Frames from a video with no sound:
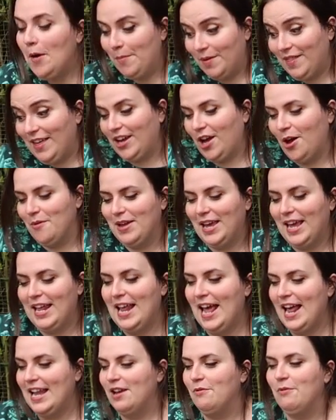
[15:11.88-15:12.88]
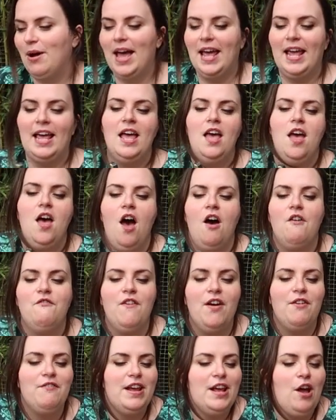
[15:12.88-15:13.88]
but they're going in anyway. A
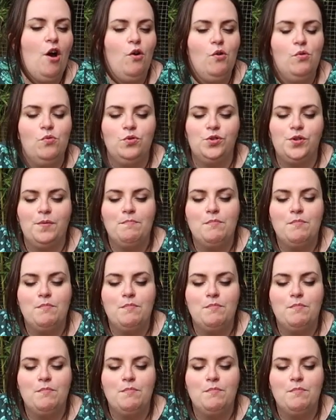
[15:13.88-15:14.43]
very old